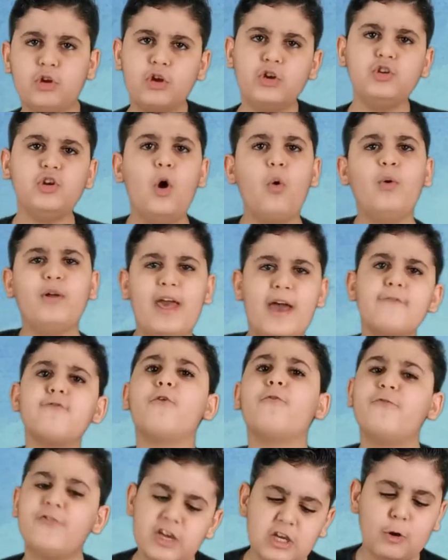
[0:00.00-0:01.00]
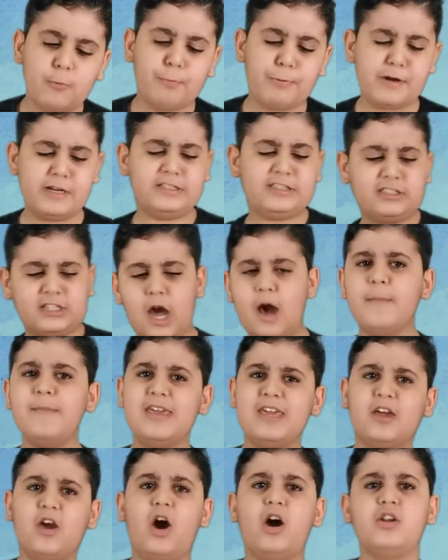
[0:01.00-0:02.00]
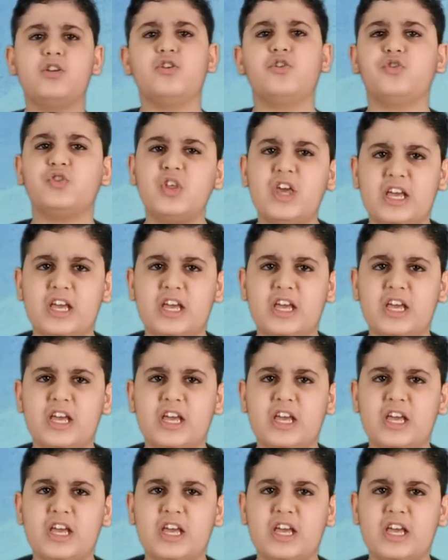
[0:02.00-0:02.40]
so you know whatever fingerprint is coming on your